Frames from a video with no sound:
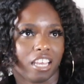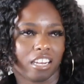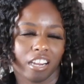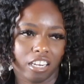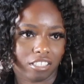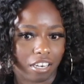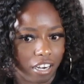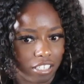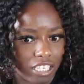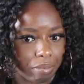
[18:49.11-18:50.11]
and the girl, she
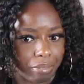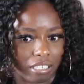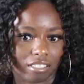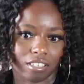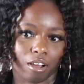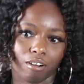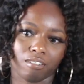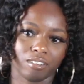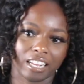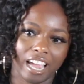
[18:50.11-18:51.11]
didn't listen to me,
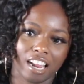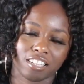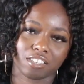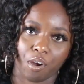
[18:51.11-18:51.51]
so they kind of